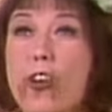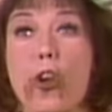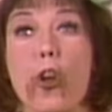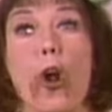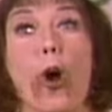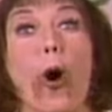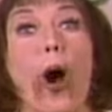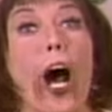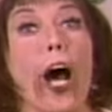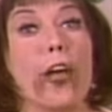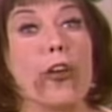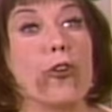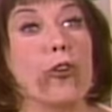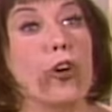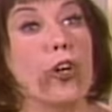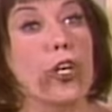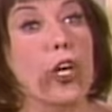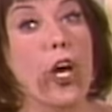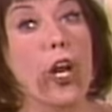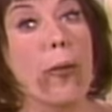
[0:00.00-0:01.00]
You know how you
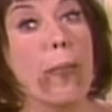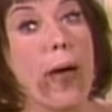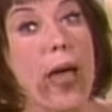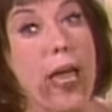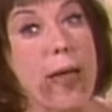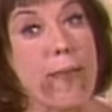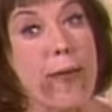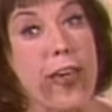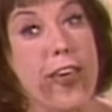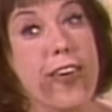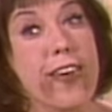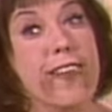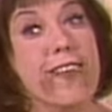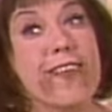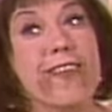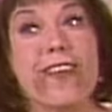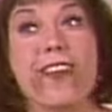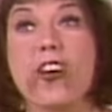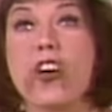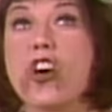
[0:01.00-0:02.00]
could get a baby?
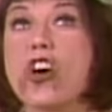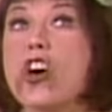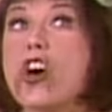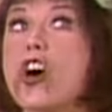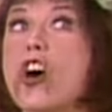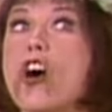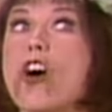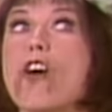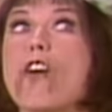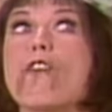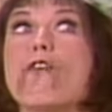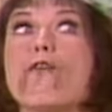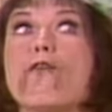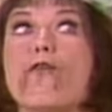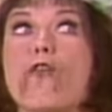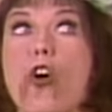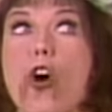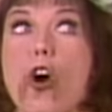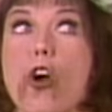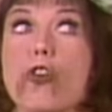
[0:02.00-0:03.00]

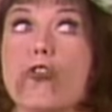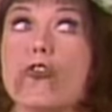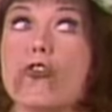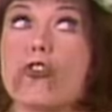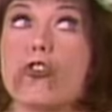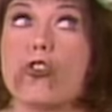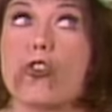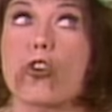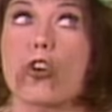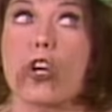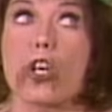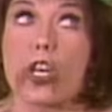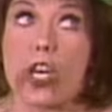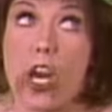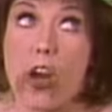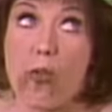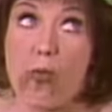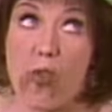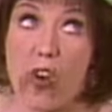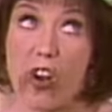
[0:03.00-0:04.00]
First, you could
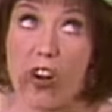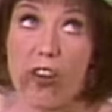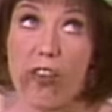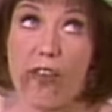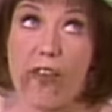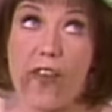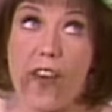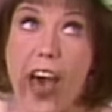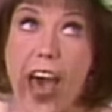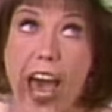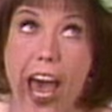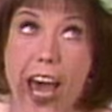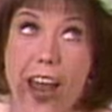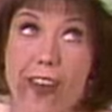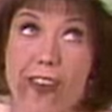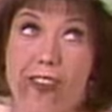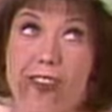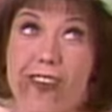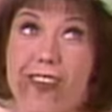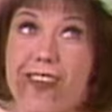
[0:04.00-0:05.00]
get real
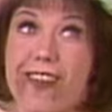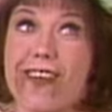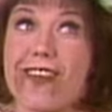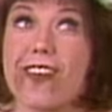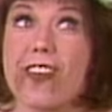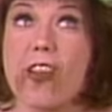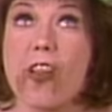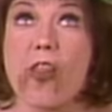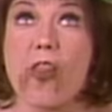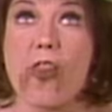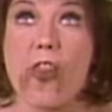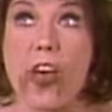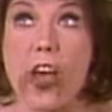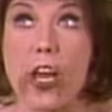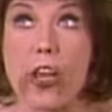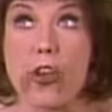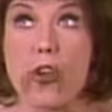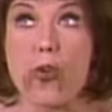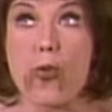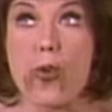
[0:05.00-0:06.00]
fat.
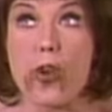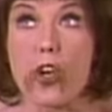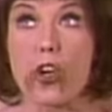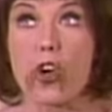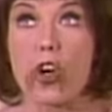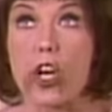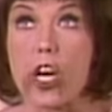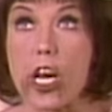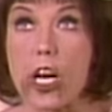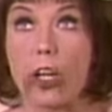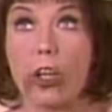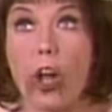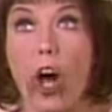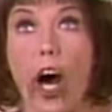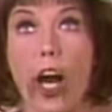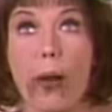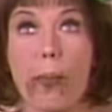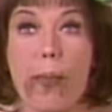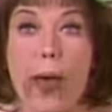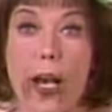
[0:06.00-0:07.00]
Then you could eat a
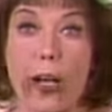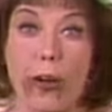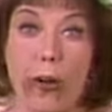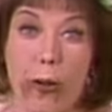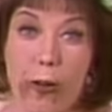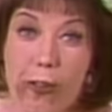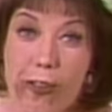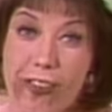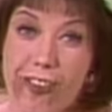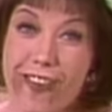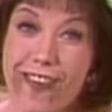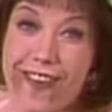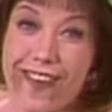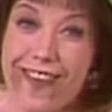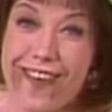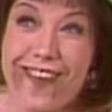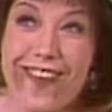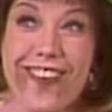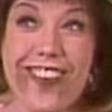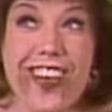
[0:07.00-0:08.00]
lot of pickles.
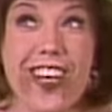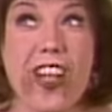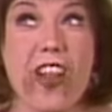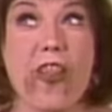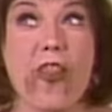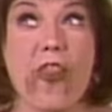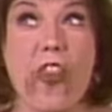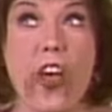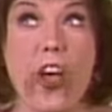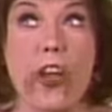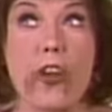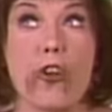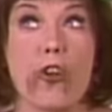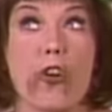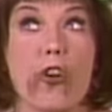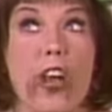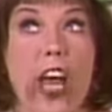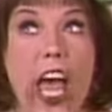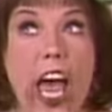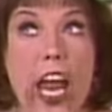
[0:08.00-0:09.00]
Then
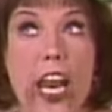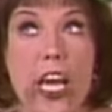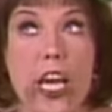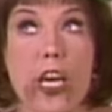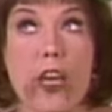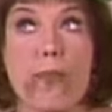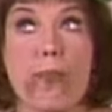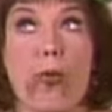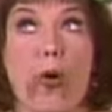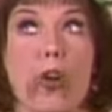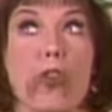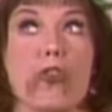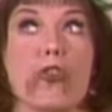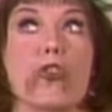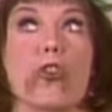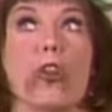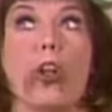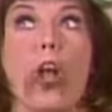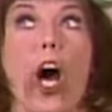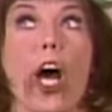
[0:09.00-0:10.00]
your daddy
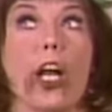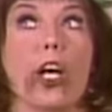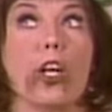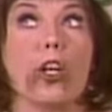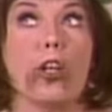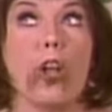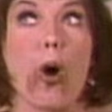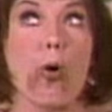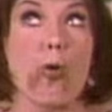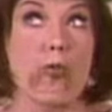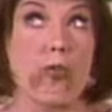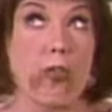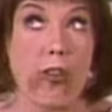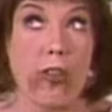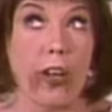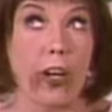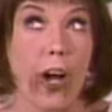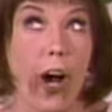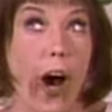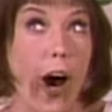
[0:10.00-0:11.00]
puts a lot of clothes in
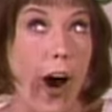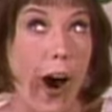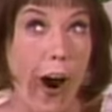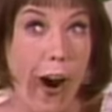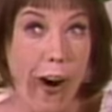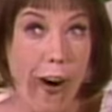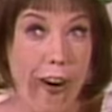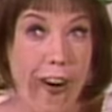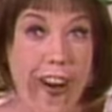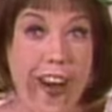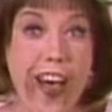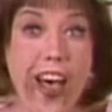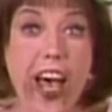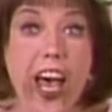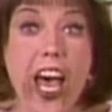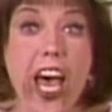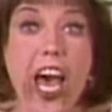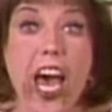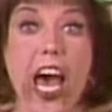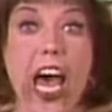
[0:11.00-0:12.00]
the car
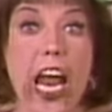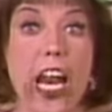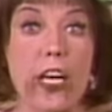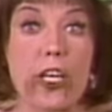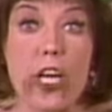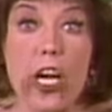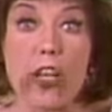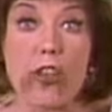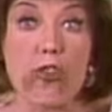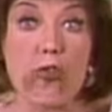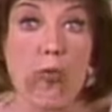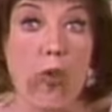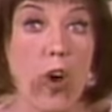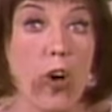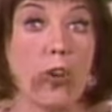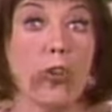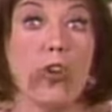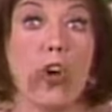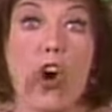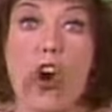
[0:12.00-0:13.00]
and gets
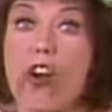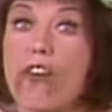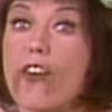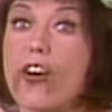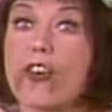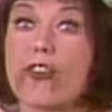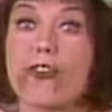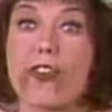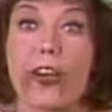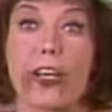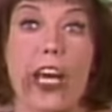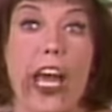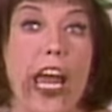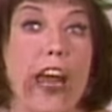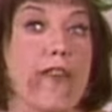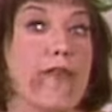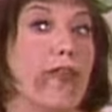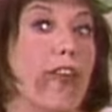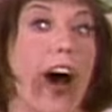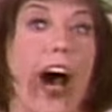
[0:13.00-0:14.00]
real nervous and
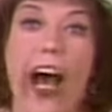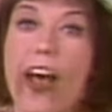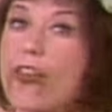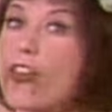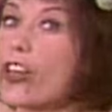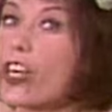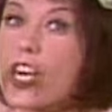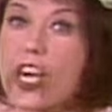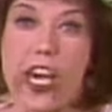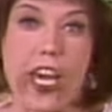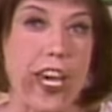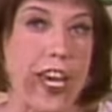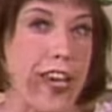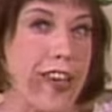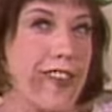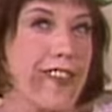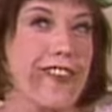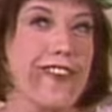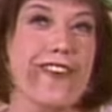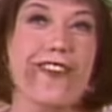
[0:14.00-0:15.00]
can't find the
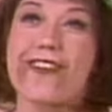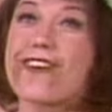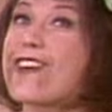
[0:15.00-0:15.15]
keys